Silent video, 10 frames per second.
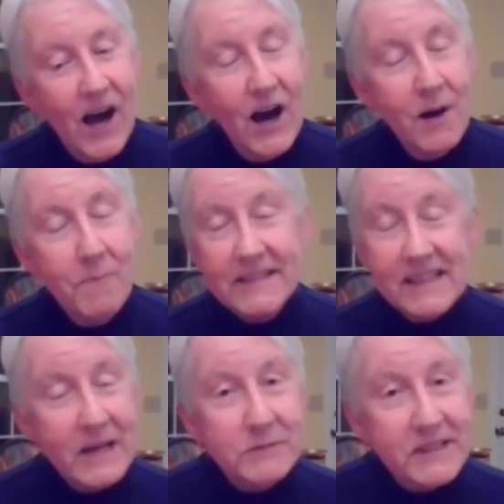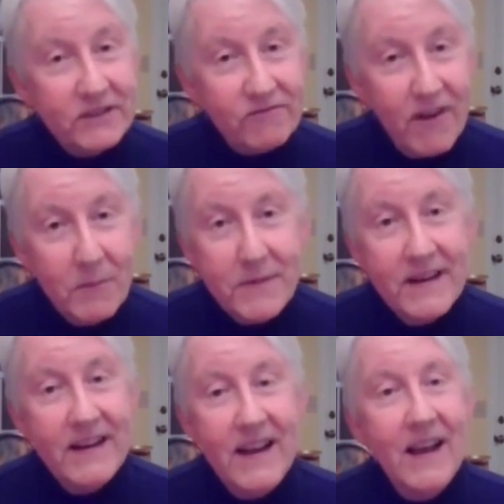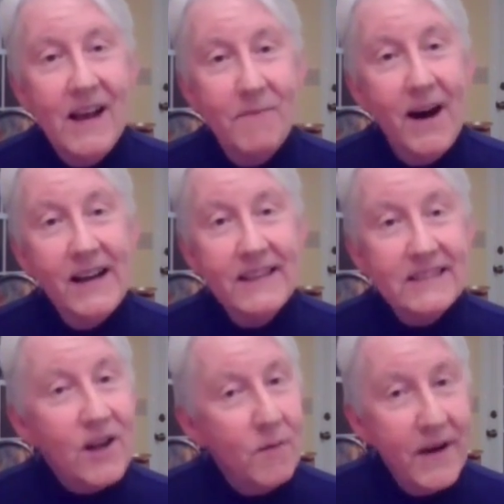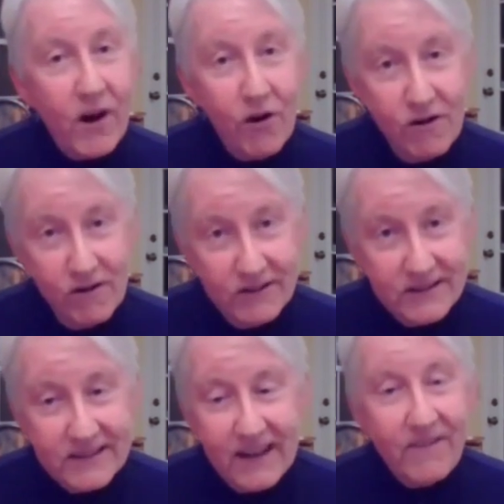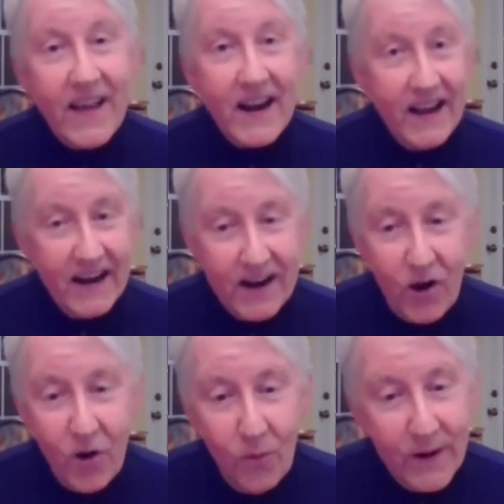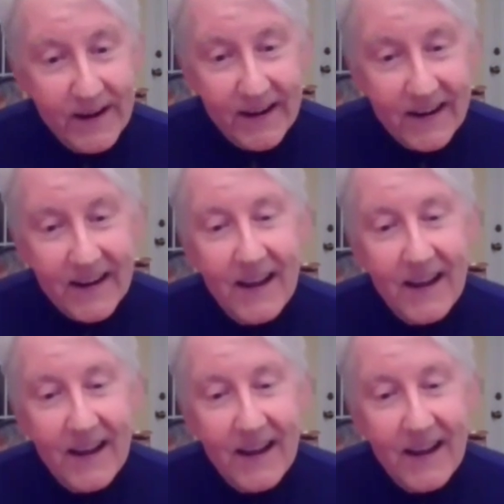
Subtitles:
My sleep's disrupted. My stomach hurts. I've had a headache all week.